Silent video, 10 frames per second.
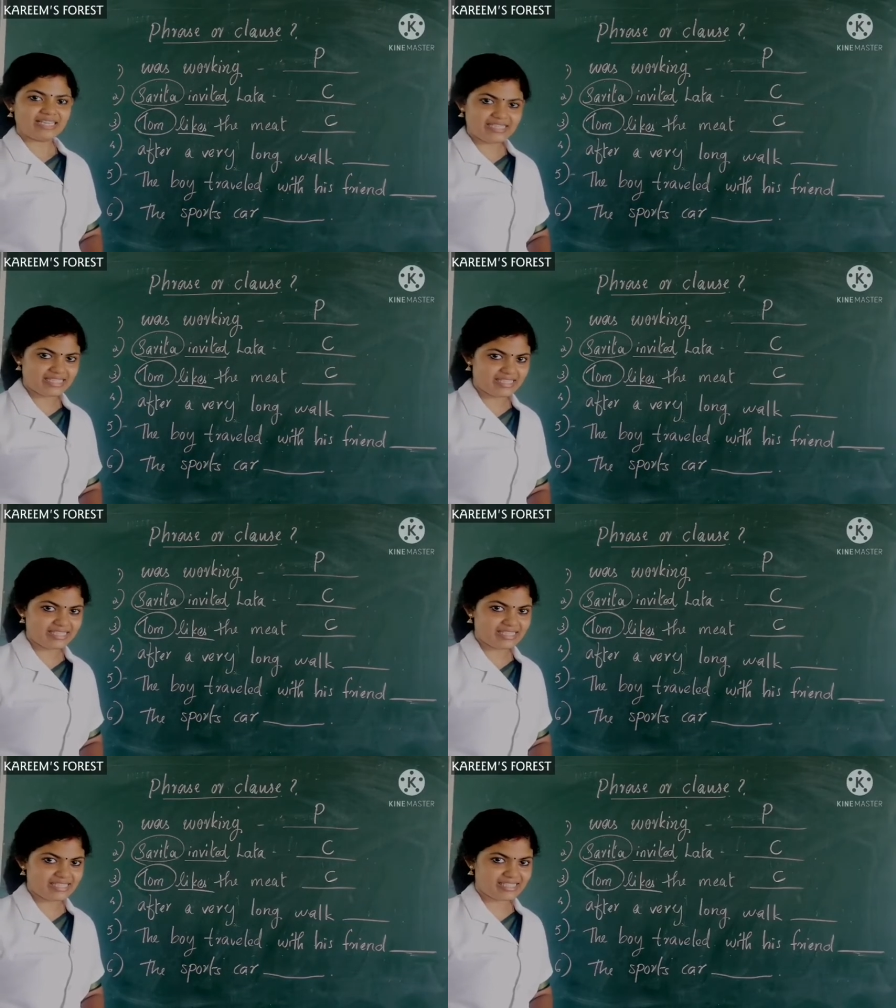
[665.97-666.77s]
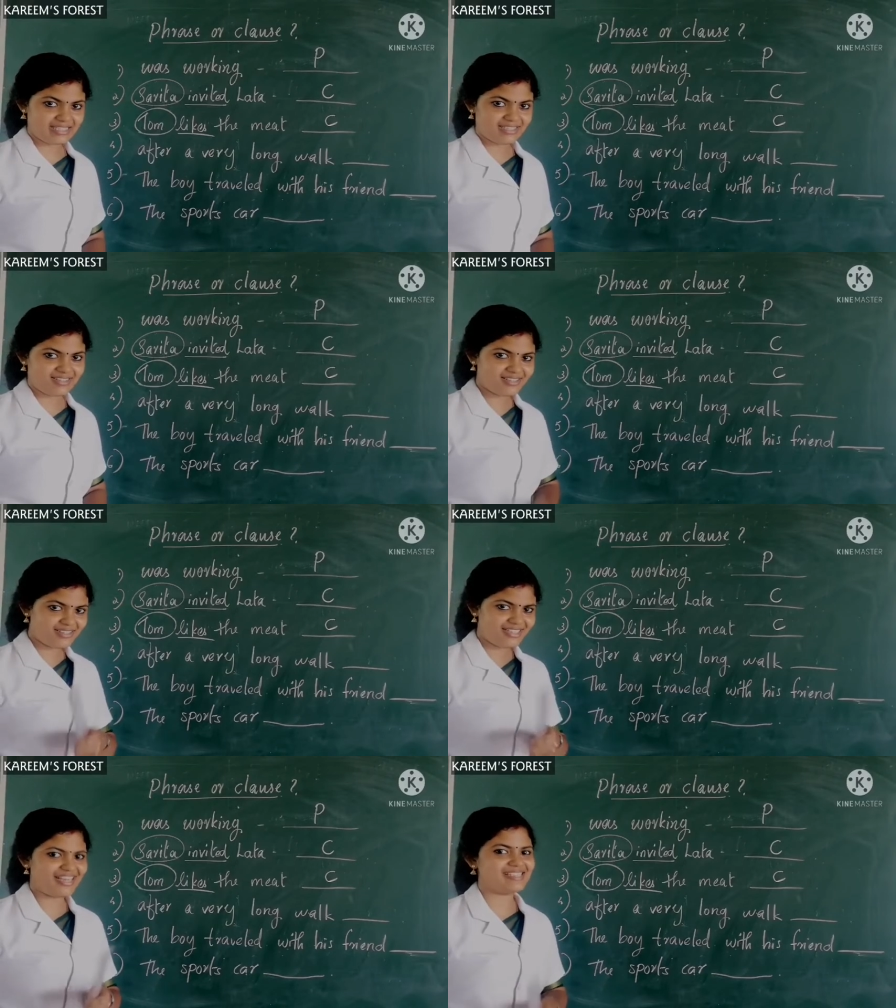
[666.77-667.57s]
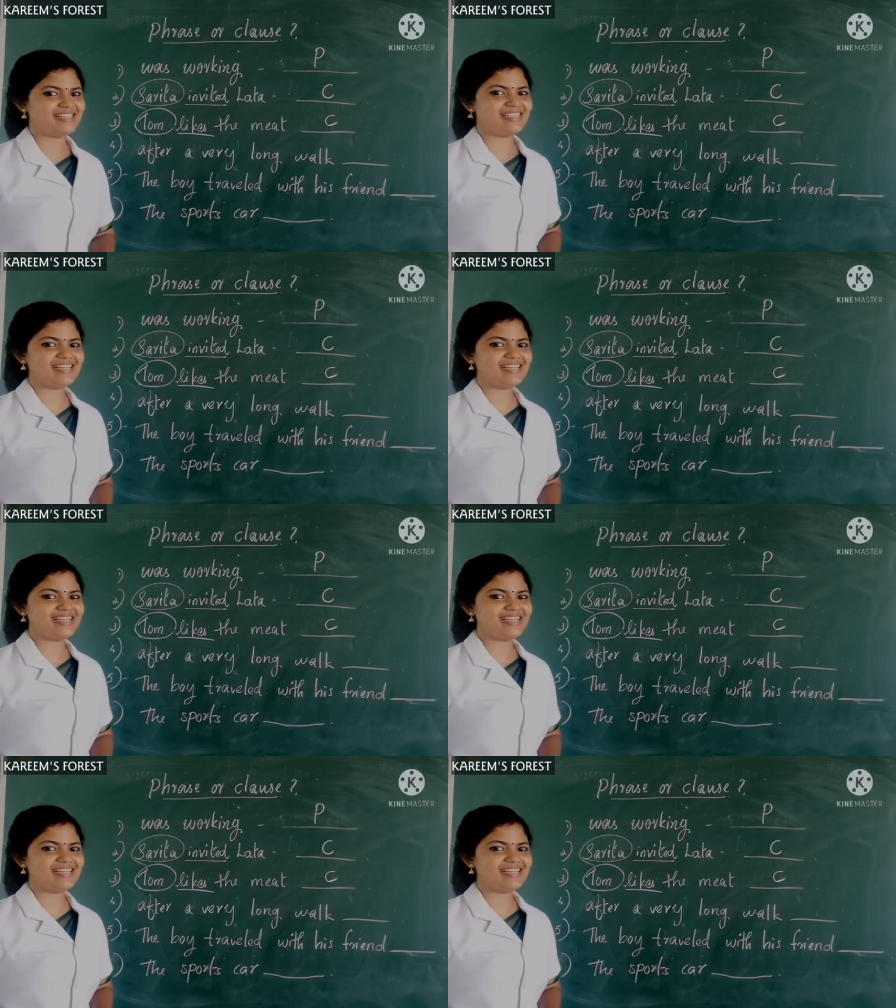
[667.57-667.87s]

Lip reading: Is it? Yes,